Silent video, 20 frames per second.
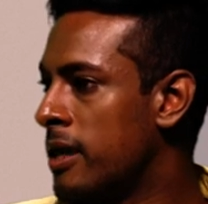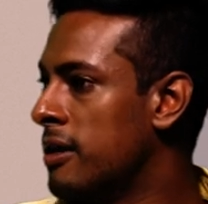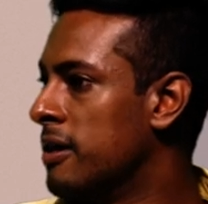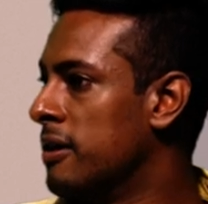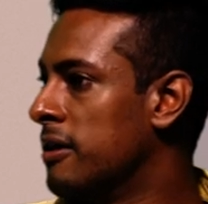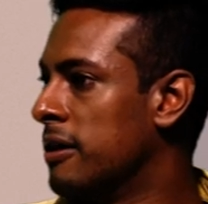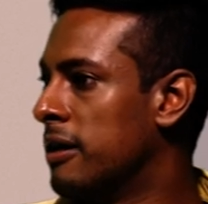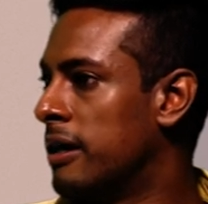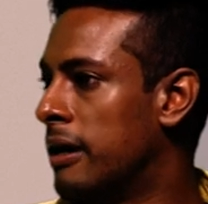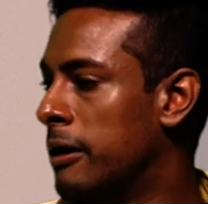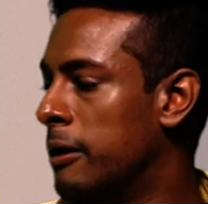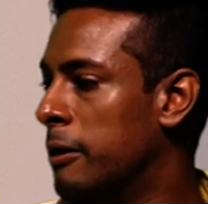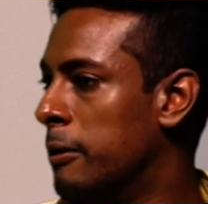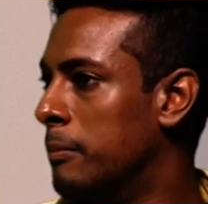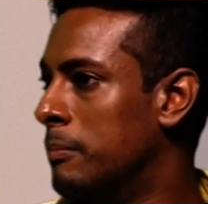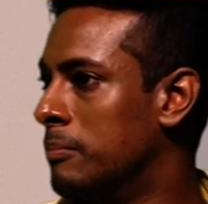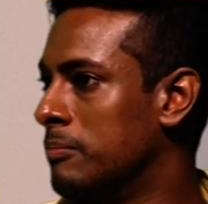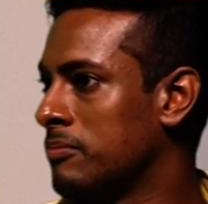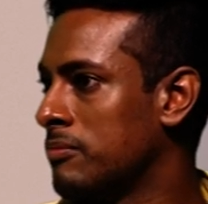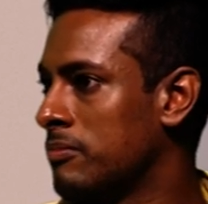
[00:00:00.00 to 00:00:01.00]
Yeah.
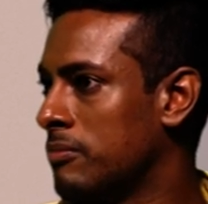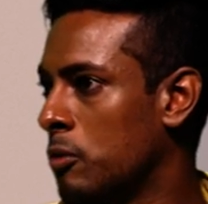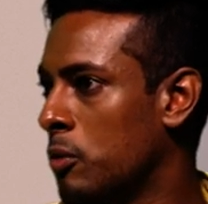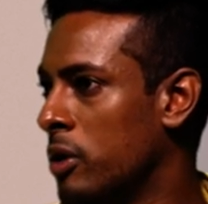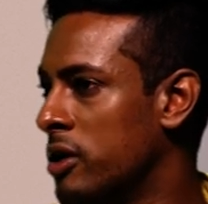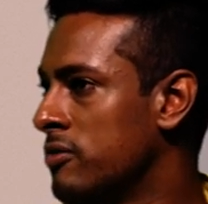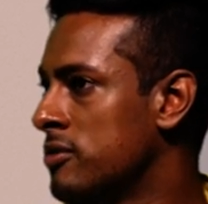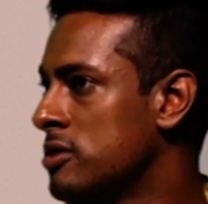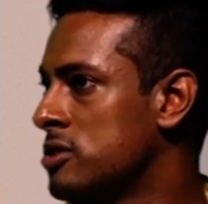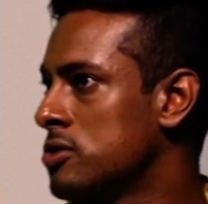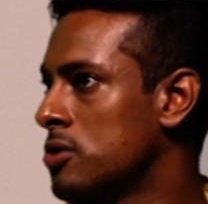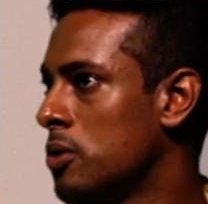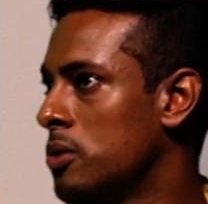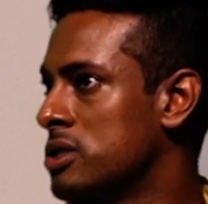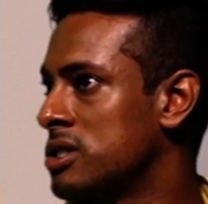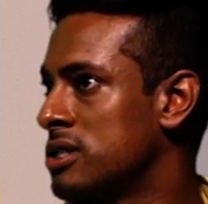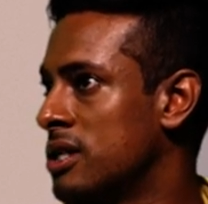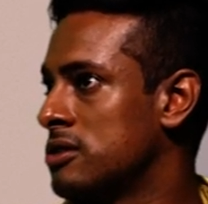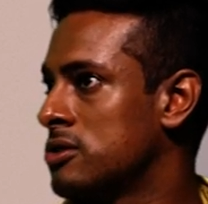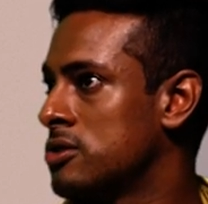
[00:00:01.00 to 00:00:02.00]
One of the
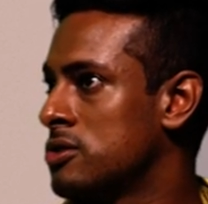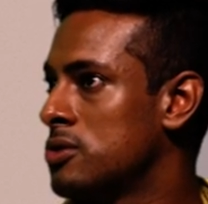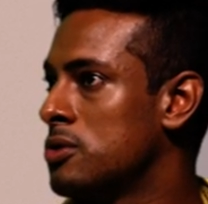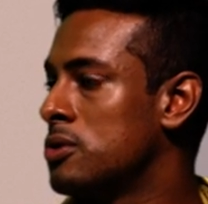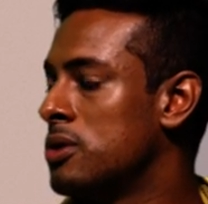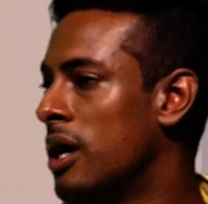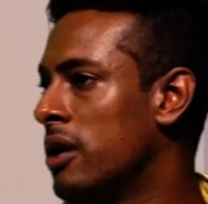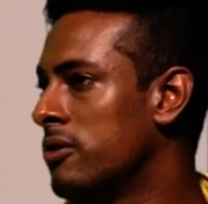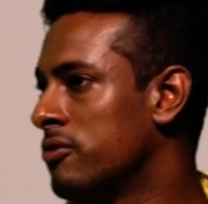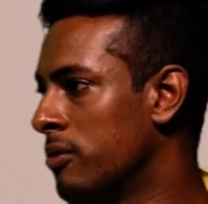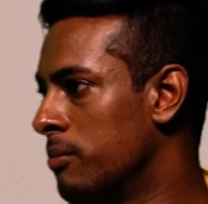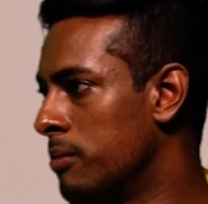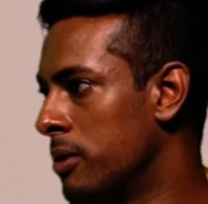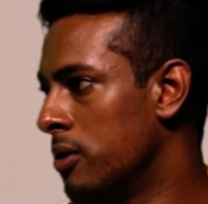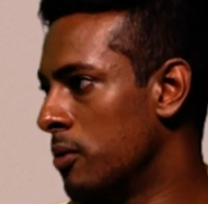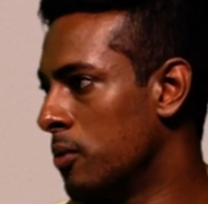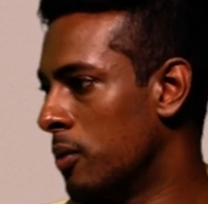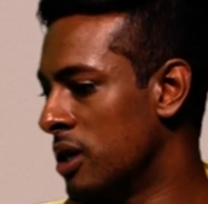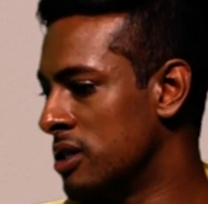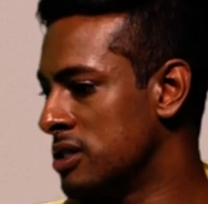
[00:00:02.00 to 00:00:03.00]
stories that stood out for me
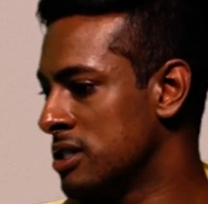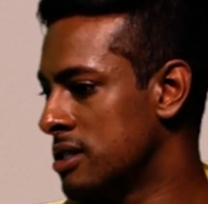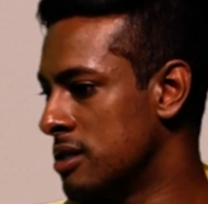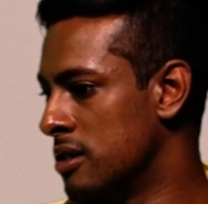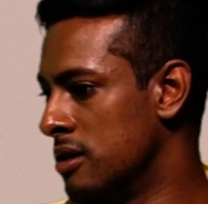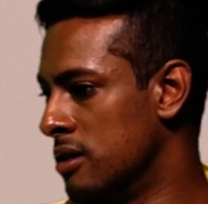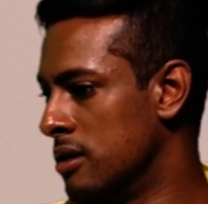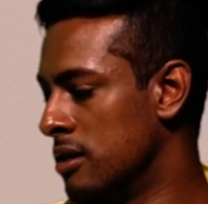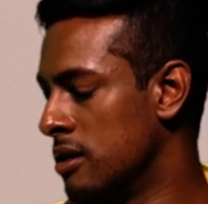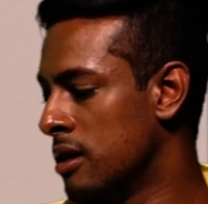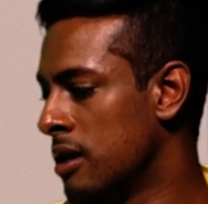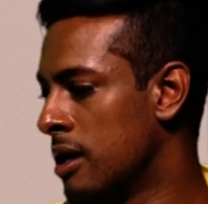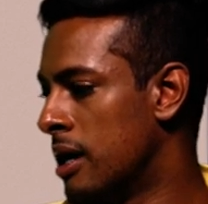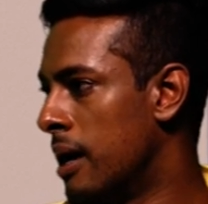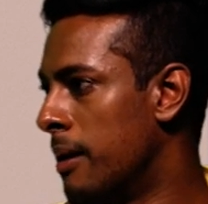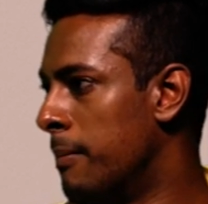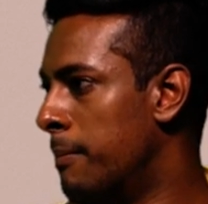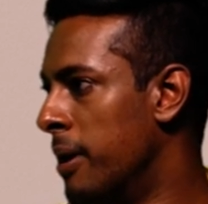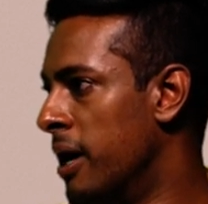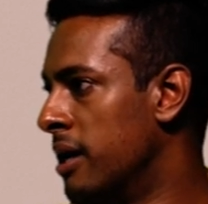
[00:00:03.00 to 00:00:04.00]
was the
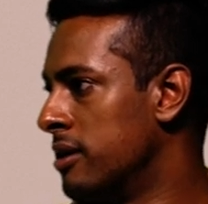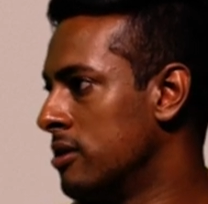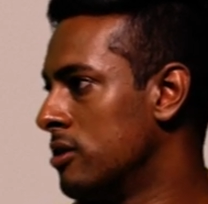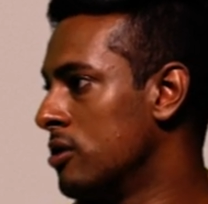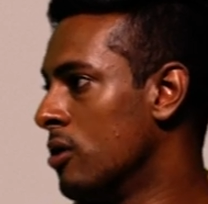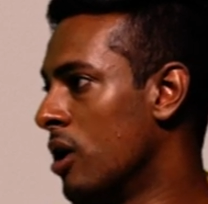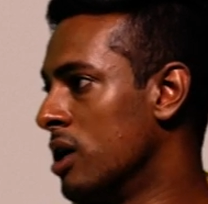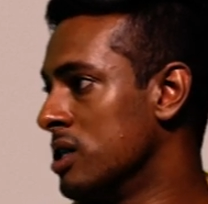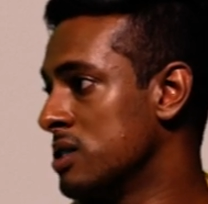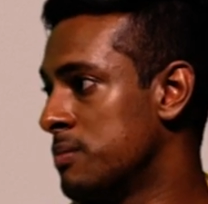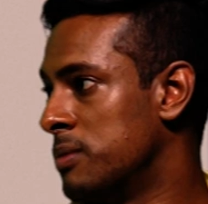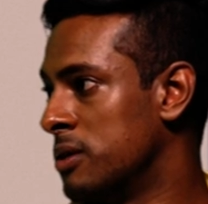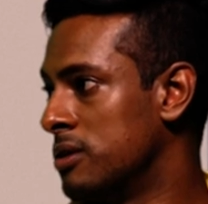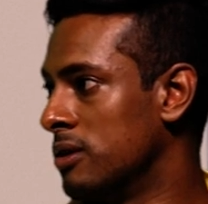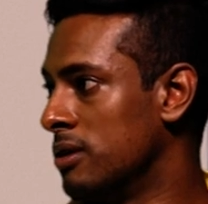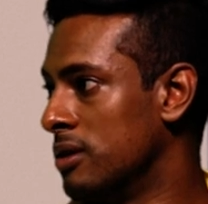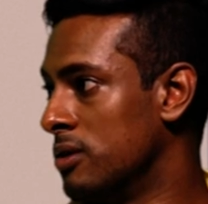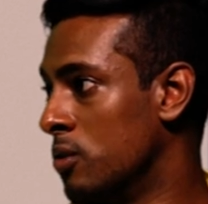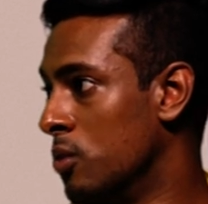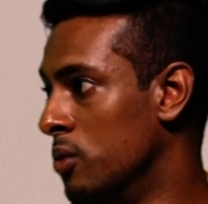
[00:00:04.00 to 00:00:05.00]
abandoned
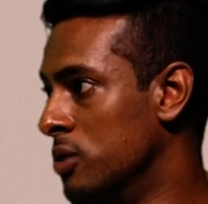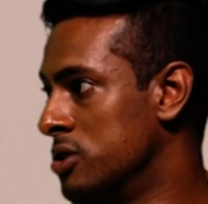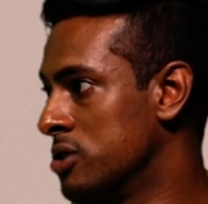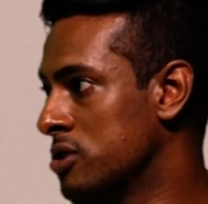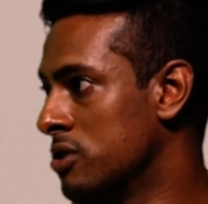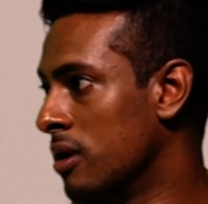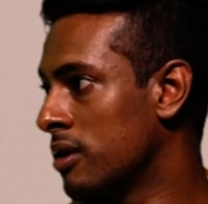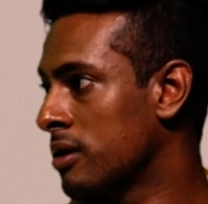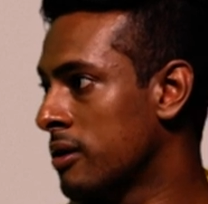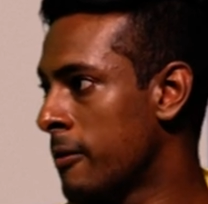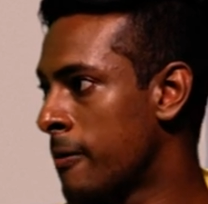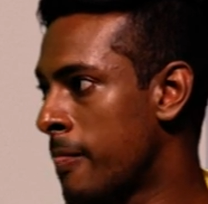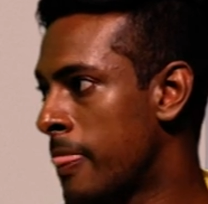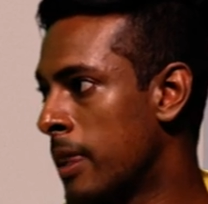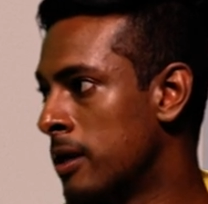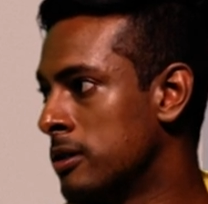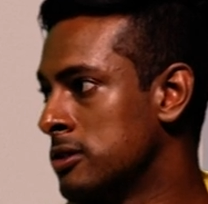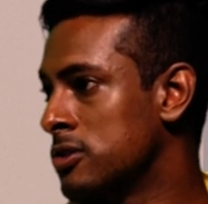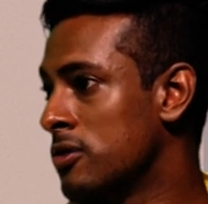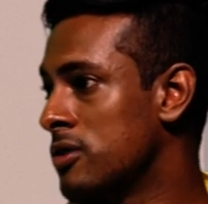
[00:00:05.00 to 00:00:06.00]
hospital in Woodstock.
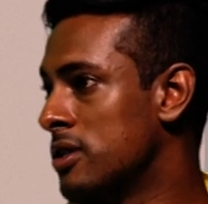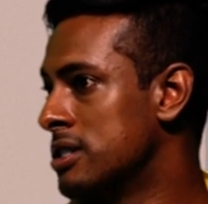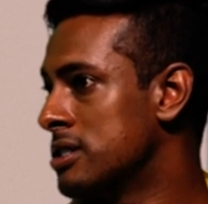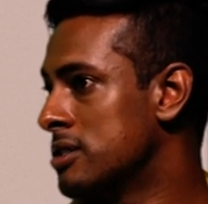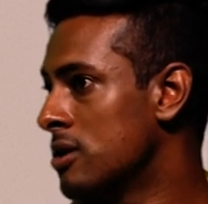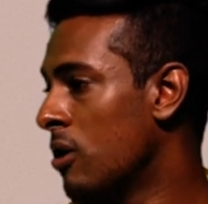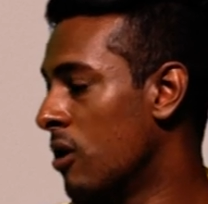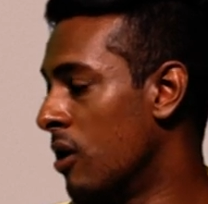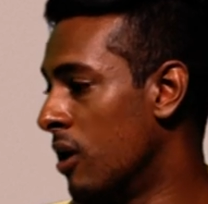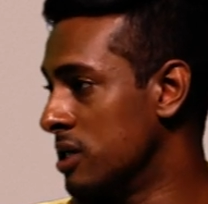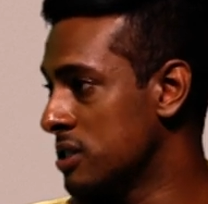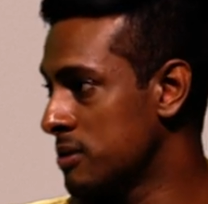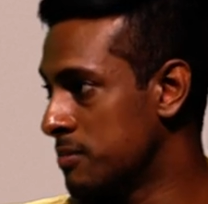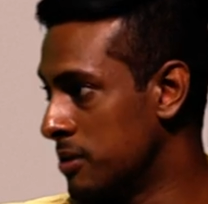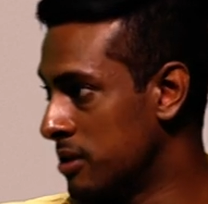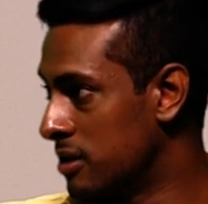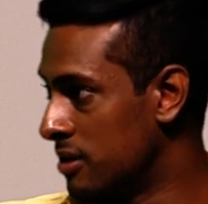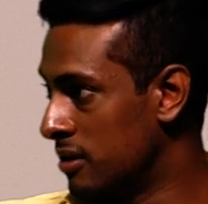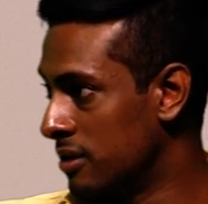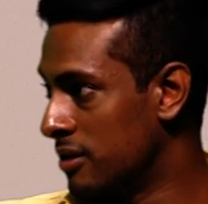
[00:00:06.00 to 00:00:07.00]
So there's a
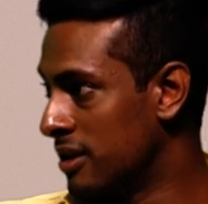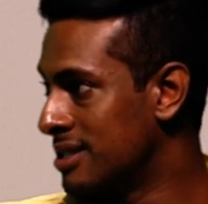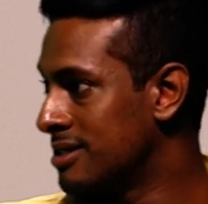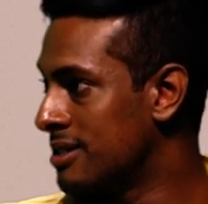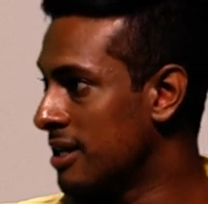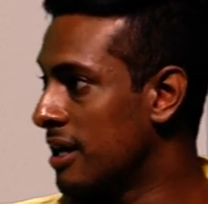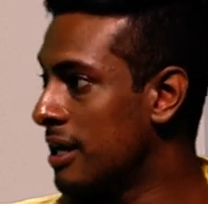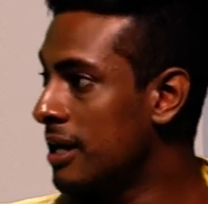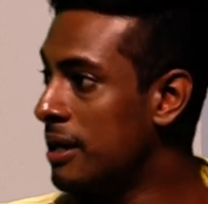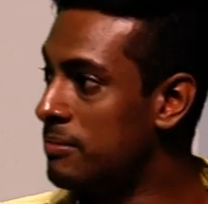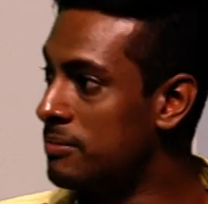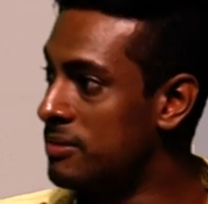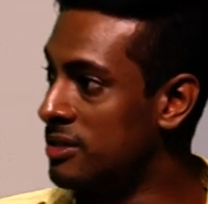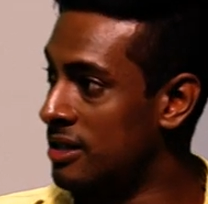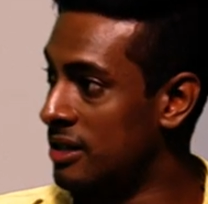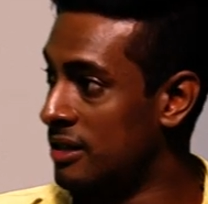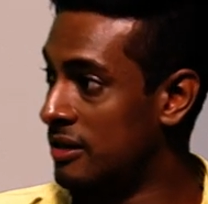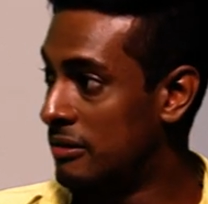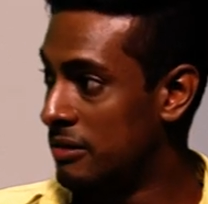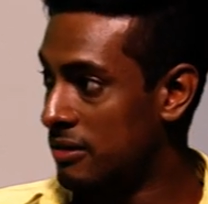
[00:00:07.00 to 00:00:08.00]
hospital that's
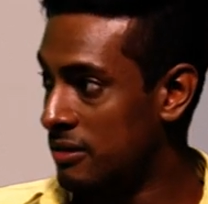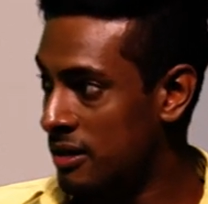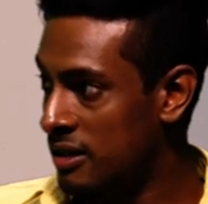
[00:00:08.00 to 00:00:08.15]
empty,